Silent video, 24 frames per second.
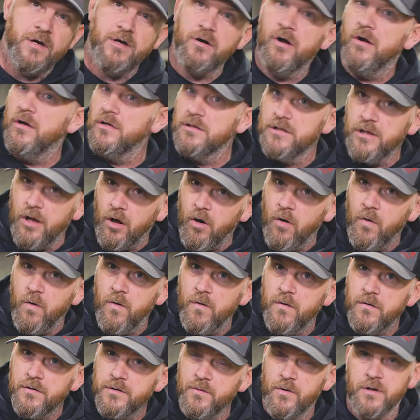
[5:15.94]
want to call it
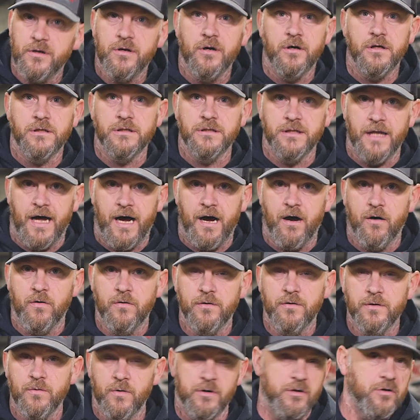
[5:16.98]
low? You want to call it
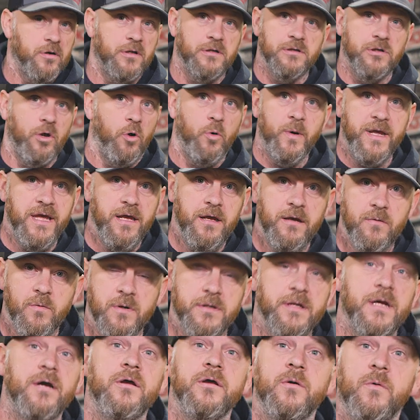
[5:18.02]
Lau? You want to call it Loe?
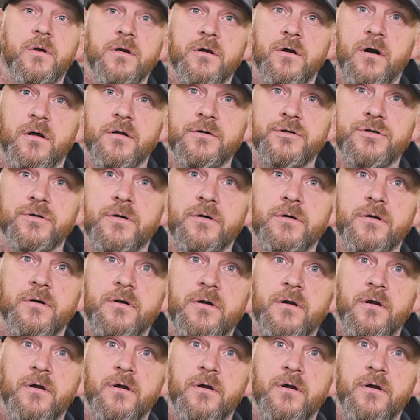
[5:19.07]
What the hell you want to call it, Jordan?